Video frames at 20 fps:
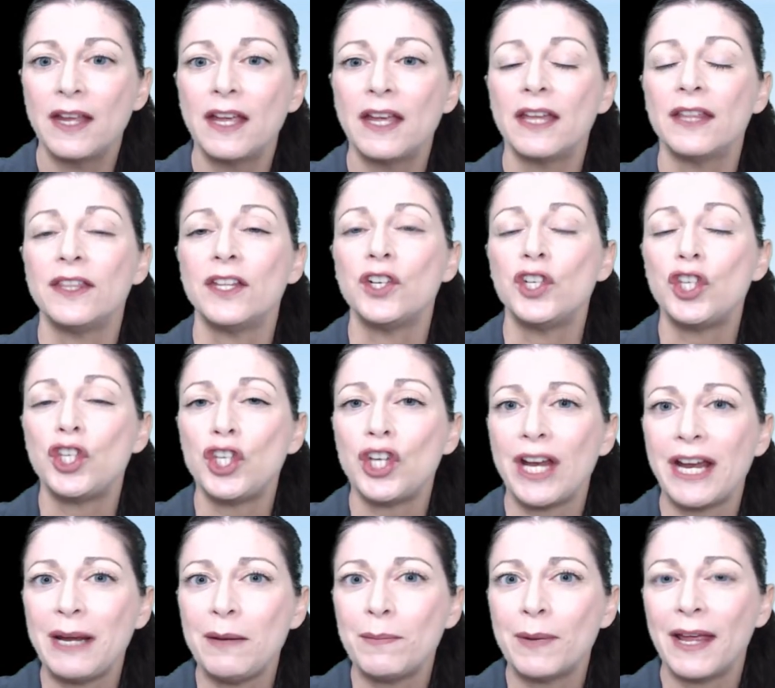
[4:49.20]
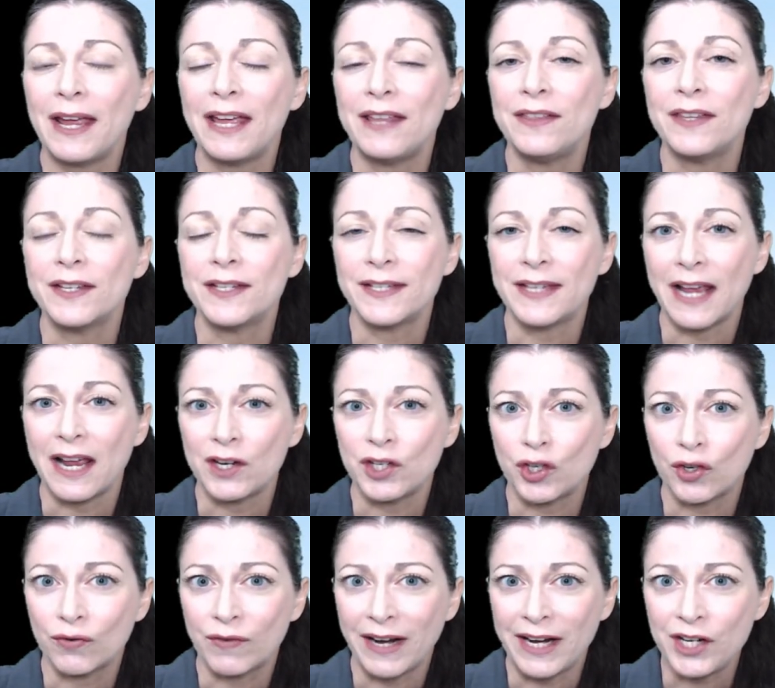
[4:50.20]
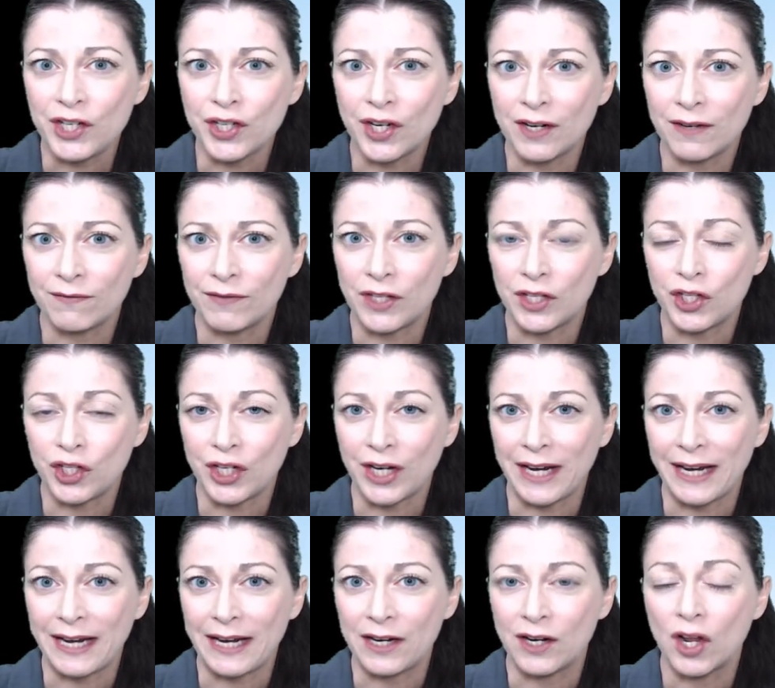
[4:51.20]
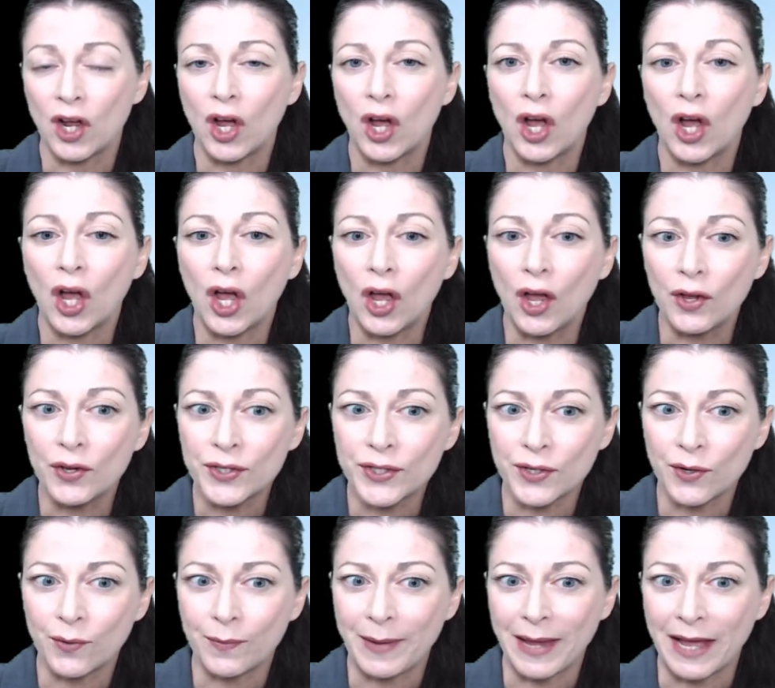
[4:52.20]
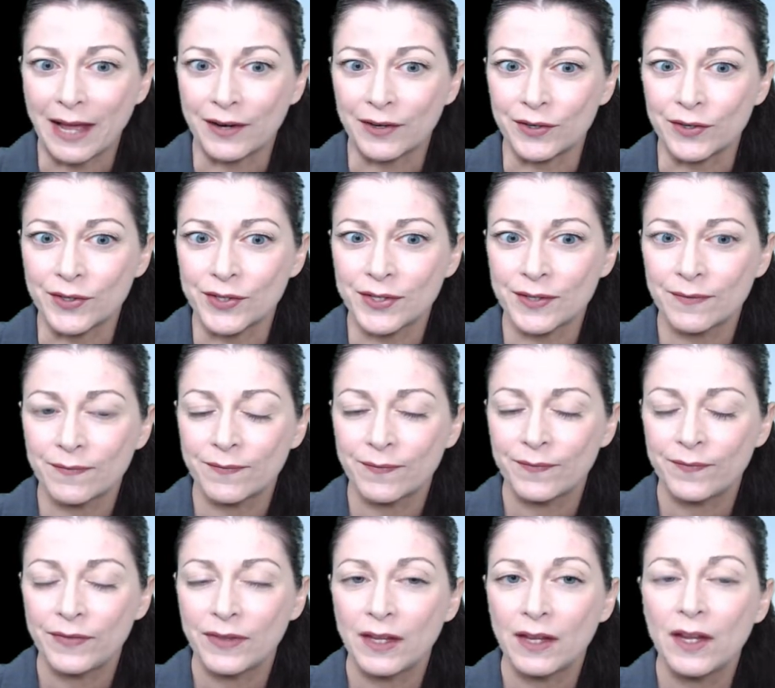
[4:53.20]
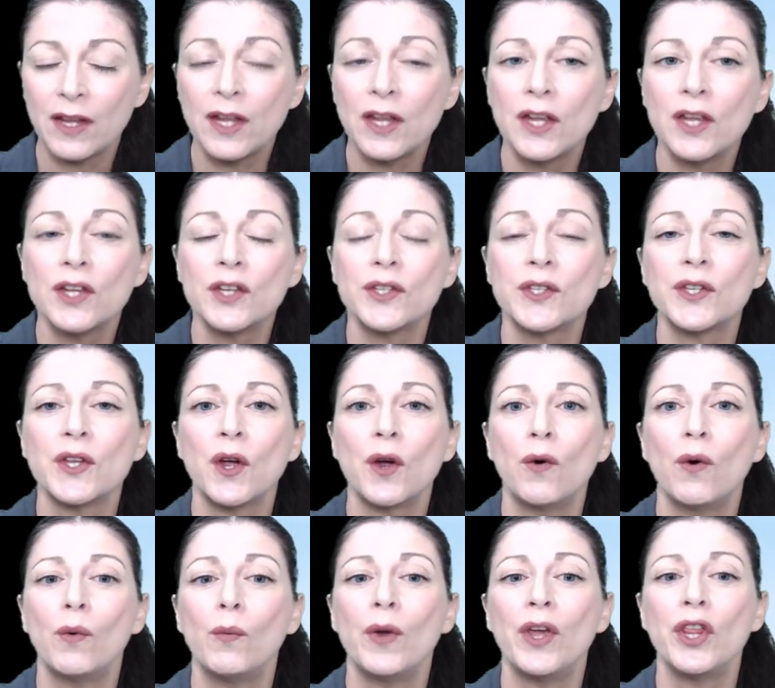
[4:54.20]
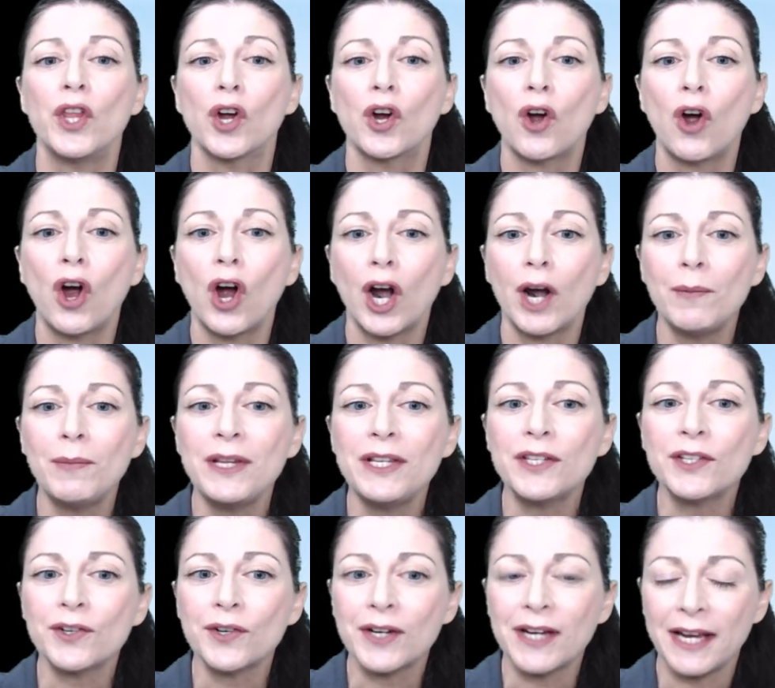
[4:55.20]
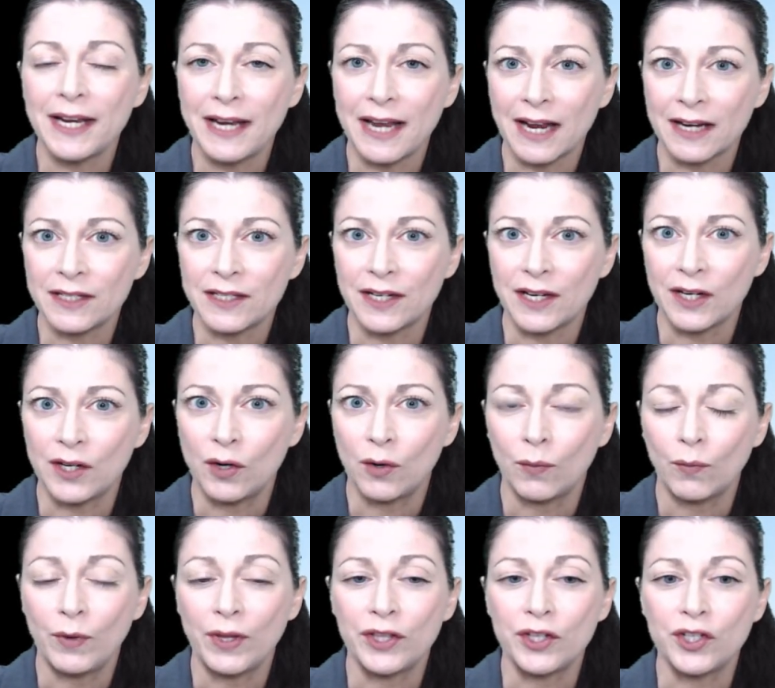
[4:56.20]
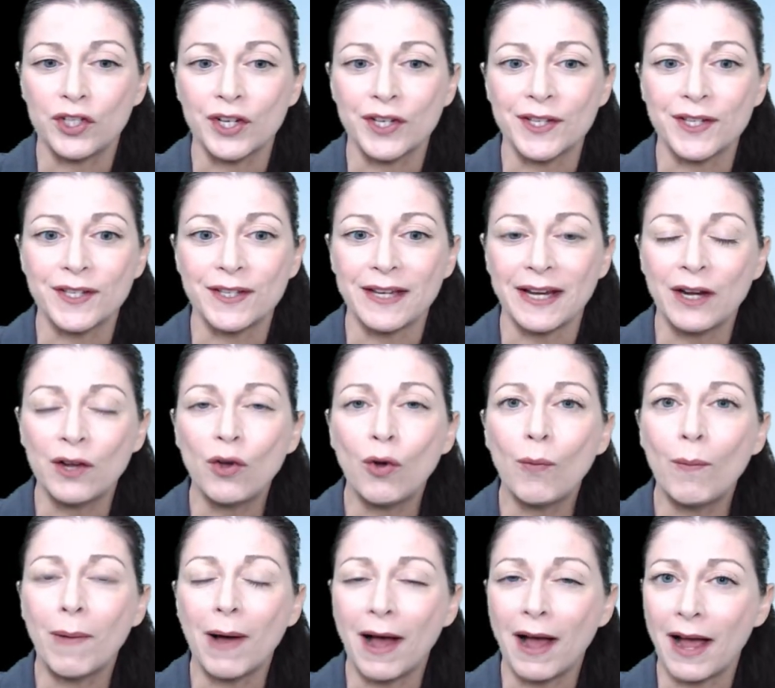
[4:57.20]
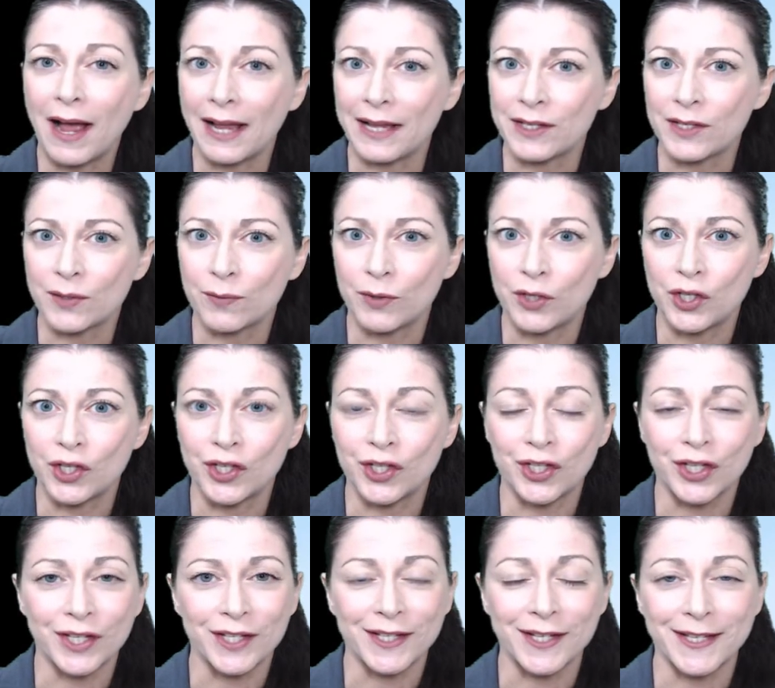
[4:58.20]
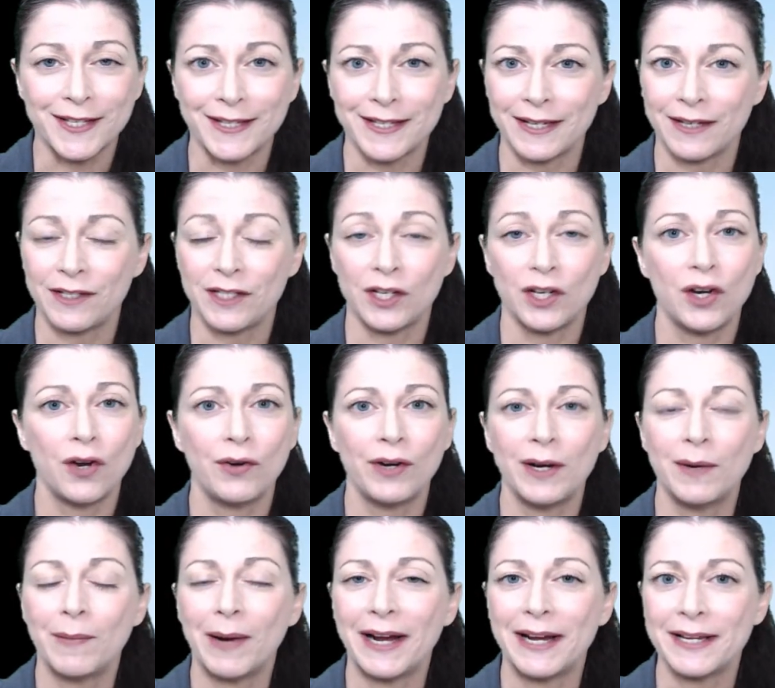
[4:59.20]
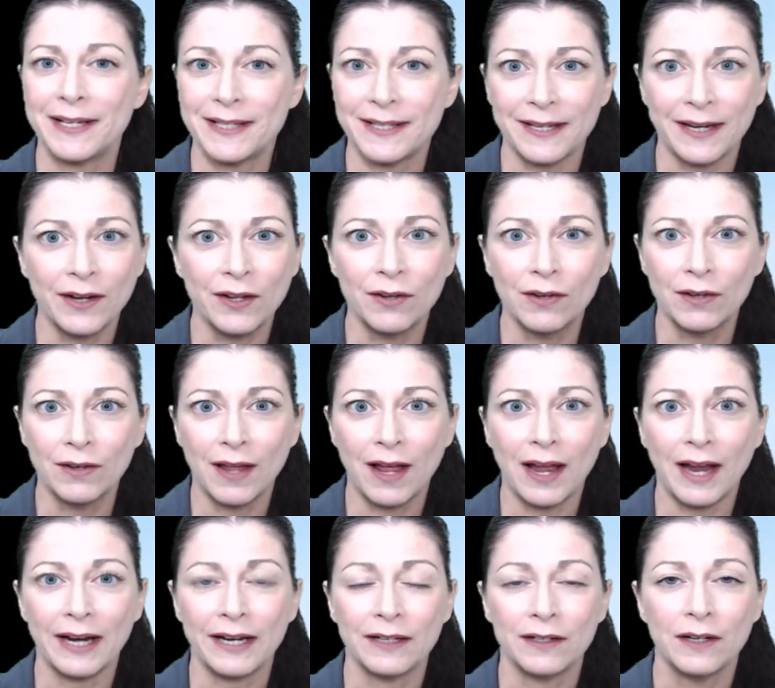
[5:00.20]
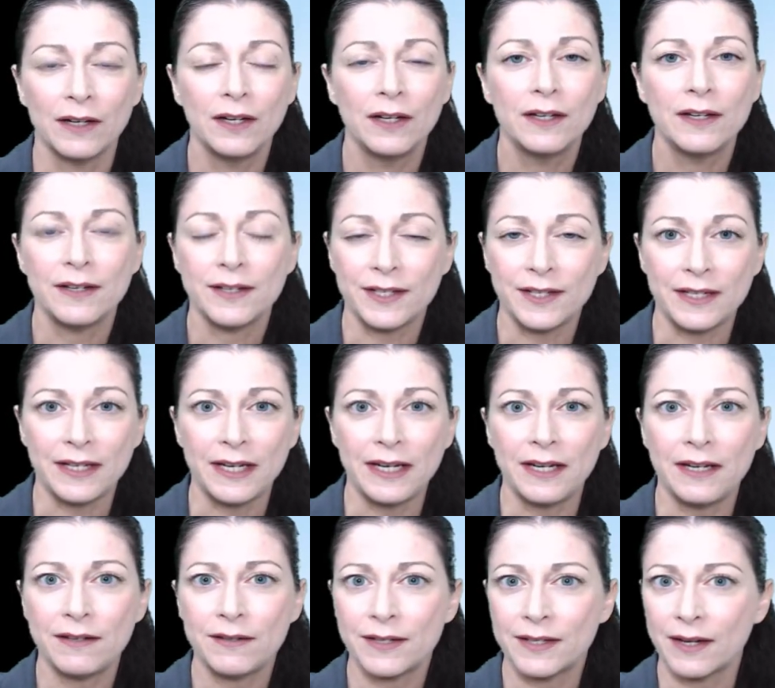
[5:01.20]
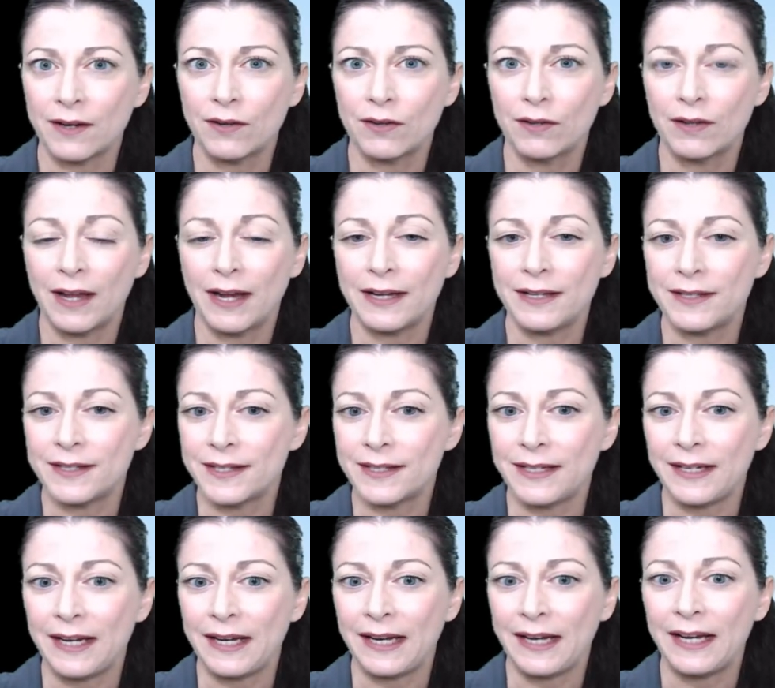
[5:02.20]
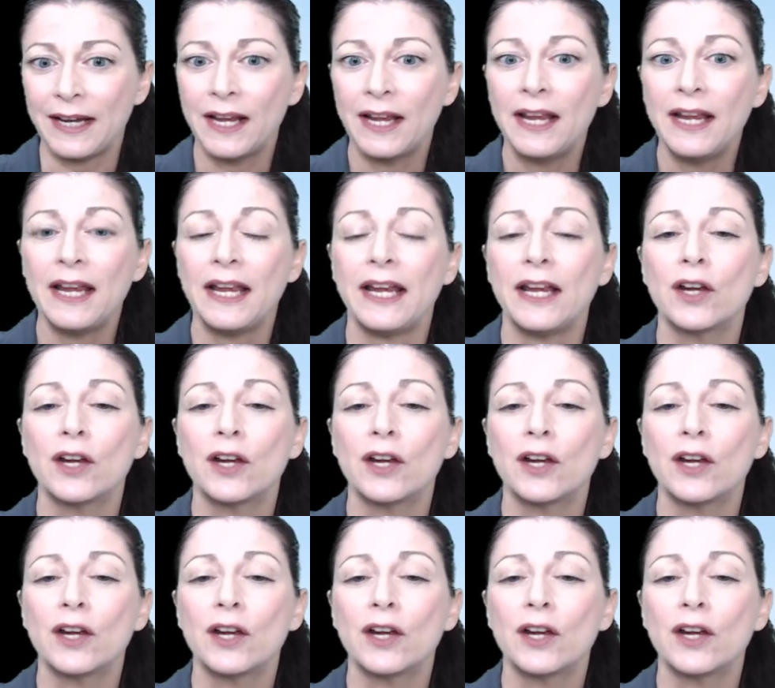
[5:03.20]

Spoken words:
The shape and the saturation of the chain also matters. So when the carbons are connected with just single bonds, which is just denoted by a single line, C, single line C, it